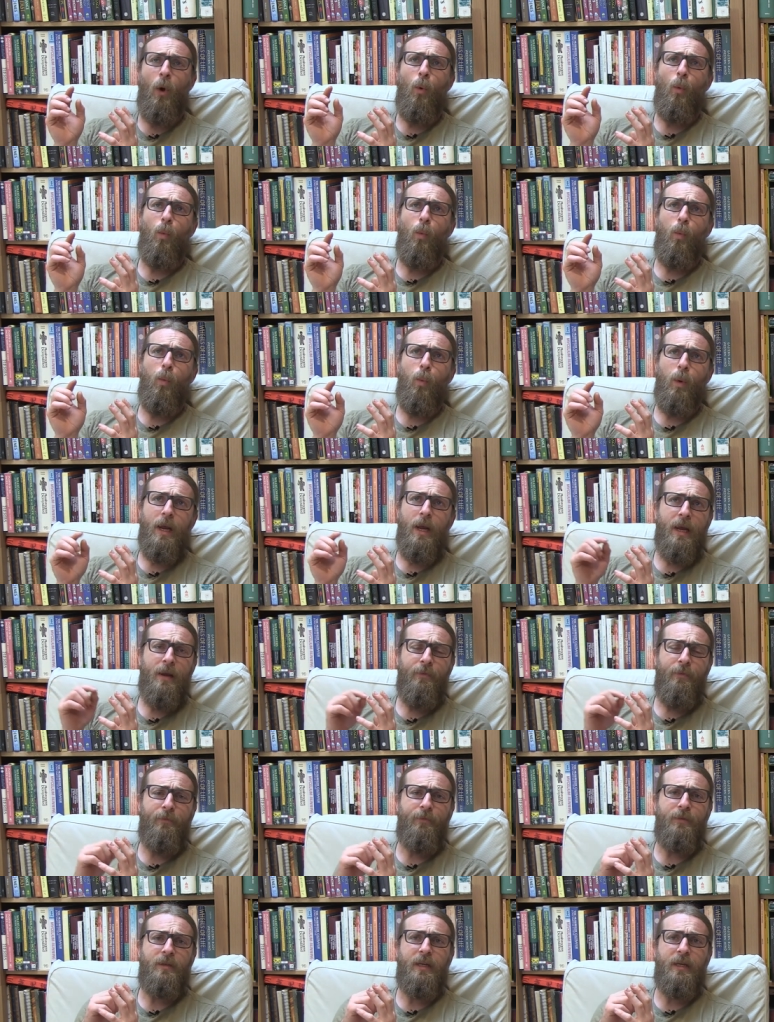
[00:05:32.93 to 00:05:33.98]

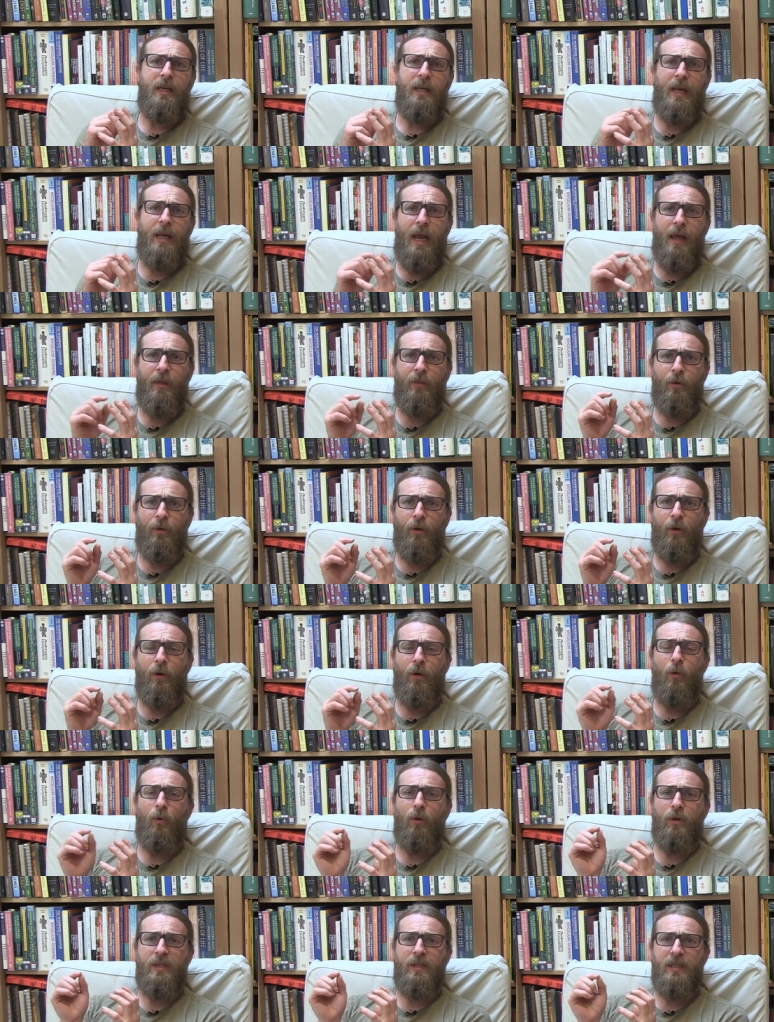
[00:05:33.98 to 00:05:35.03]
weave together
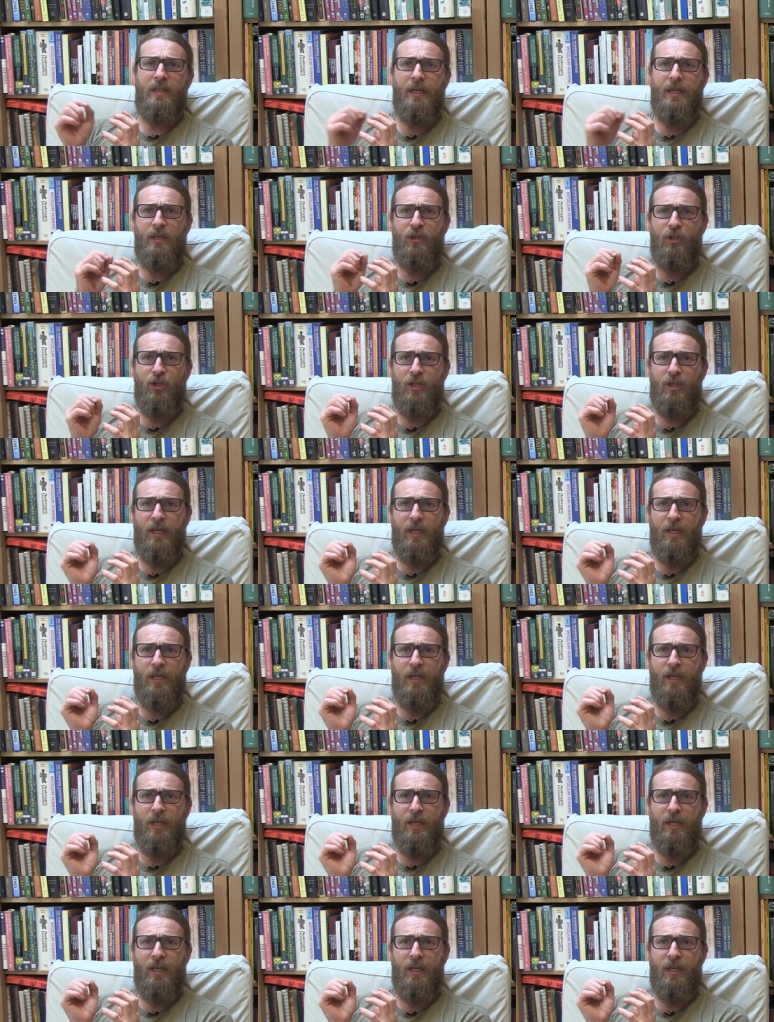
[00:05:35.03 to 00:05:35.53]
or stitch